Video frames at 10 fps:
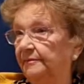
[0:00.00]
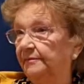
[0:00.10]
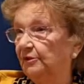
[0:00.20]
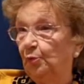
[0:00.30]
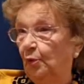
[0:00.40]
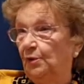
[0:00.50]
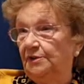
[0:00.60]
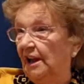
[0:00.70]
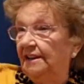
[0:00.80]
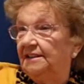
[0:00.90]
They weren't
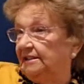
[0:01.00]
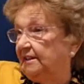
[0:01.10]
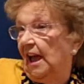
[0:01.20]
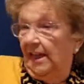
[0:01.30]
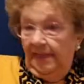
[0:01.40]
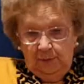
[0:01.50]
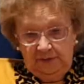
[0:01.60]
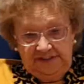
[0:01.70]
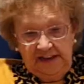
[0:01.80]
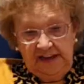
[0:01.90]
nice. There was
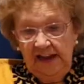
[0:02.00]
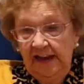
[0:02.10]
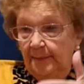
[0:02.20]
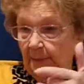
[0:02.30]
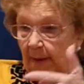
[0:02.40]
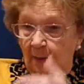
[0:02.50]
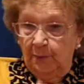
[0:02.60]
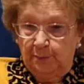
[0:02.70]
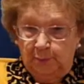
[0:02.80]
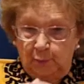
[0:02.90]

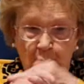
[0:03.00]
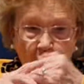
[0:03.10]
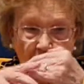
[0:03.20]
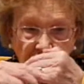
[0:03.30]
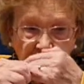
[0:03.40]
one